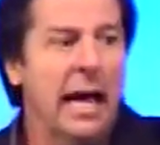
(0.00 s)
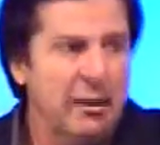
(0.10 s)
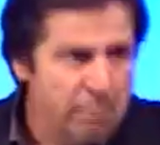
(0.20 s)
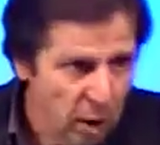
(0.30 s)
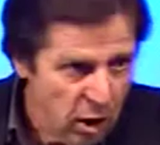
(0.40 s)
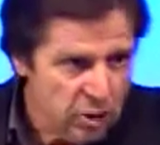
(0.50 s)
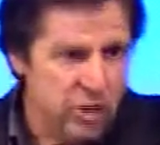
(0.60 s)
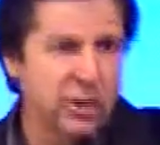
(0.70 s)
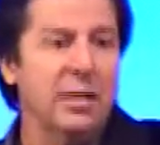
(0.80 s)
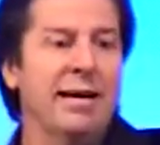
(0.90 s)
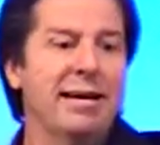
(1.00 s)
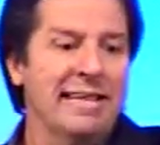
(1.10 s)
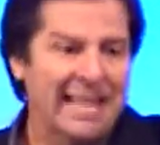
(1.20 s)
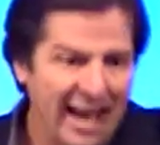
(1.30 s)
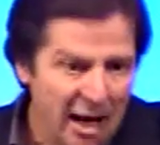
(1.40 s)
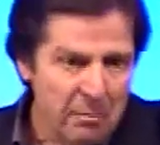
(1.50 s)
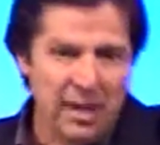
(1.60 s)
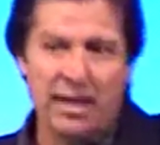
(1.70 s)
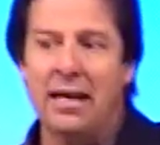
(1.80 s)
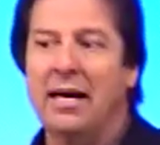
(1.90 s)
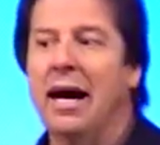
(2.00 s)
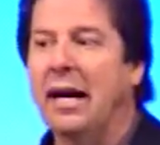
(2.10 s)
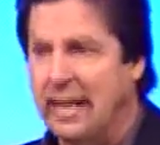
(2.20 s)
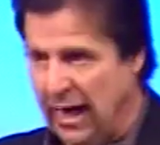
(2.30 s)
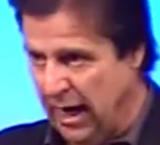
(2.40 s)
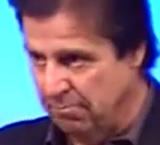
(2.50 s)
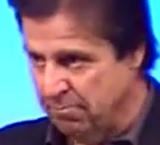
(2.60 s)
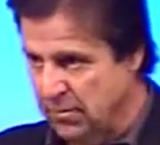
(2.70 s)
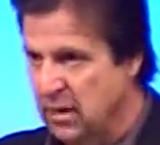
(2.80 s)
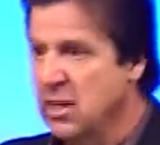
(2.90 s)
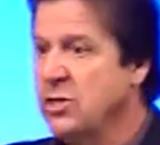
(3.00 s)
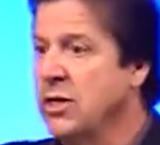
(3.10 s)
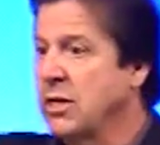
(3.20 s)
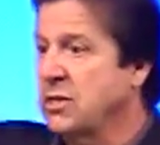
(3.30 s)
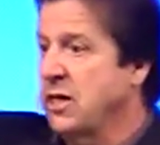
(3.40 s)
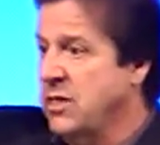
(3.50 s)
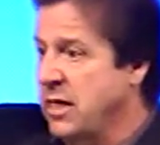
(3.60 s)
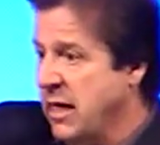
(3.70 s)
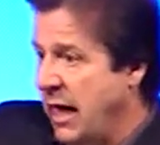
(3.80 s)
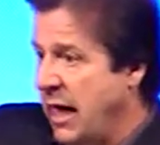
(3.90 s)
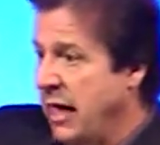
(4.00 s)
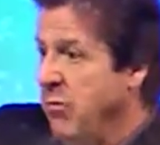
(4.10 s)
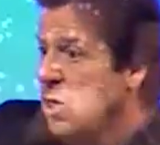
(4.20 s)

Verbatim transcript: in person coming again just as he came